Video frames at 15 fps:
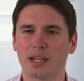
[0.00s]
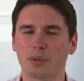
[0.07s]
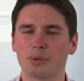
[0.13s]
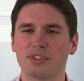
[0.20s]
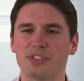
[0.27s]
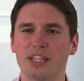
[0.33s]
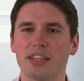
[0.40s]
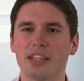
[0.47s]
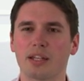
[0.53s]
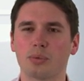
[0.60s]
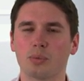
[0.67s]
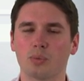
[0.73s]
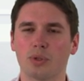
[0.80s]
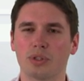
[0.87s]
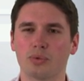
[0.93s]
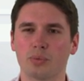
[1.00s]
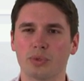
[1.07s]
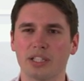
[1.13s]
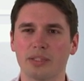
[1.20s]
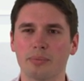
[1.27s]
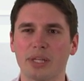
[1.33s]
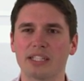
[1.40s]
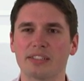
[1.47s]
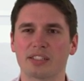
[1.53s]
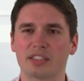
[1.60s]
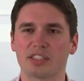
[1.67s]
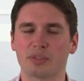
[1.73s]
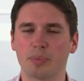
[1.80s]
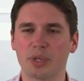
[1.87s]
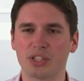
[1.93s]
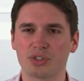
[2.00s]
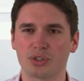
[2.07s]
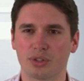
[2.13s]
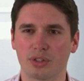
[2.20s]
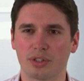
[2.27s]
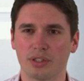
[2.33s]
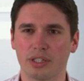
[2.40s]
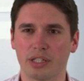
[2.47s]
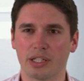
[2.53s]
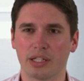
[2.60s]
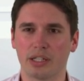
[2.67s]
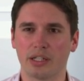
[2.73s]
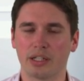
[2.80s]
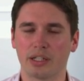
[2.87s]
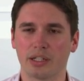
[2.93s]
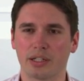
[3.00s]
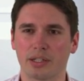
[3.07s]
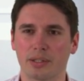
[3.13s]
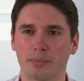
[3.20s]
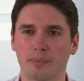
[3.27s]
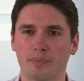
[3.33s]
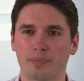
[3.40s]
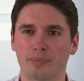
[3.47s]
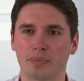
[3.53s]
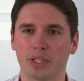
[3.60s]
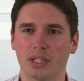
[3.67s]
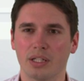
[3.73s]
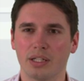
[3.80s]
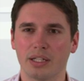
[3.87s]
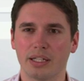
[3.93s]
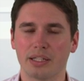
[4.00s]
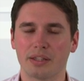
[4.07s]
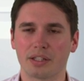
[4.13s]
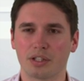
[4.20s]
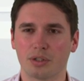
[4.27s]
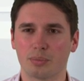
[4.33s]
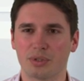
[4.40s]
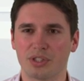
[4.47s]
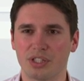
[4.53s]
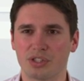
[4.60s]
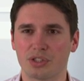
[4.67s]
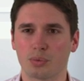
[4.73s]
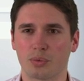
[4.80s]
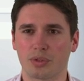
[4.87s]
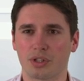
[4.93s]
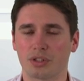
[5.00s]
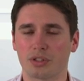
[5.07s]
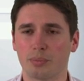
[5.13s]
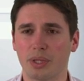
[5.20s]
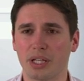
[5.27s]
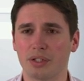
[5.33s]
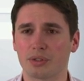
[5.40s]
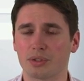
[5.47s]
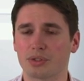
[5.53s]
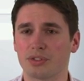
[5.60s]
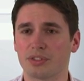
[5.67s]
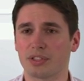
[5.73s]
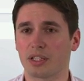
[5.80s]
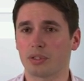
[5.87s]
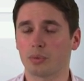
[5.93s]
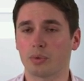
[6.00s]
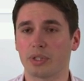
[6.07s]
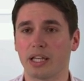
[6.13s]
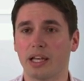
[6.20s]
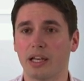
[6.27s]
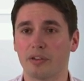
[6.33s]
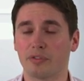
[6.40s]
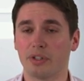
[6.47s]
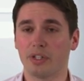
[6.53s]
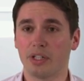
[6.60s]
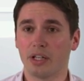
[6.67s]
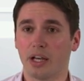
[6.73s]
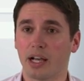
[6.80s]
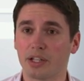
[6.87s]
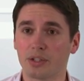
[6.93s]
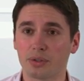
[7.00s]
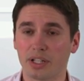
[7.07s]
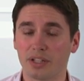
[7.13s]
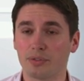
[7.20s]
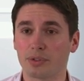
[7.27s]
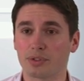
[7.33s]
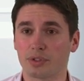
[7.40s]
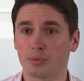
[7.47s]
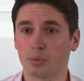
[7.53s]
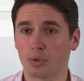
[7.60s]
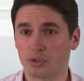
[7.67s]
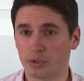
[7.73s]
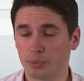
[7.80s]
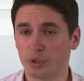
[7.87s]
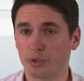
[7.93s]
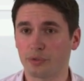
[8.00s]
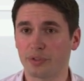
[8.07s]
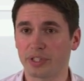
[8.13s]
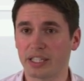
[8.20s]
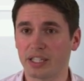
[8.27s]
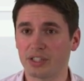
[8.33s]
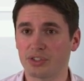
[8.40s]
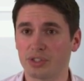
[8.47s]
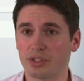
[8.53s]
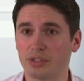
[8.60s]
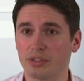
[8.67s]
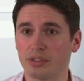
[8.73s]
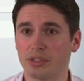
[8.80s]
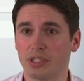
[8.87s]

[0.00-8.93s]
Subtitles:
would say that what really makes us special in the competition with our competitors is that we have higher levels of water purification.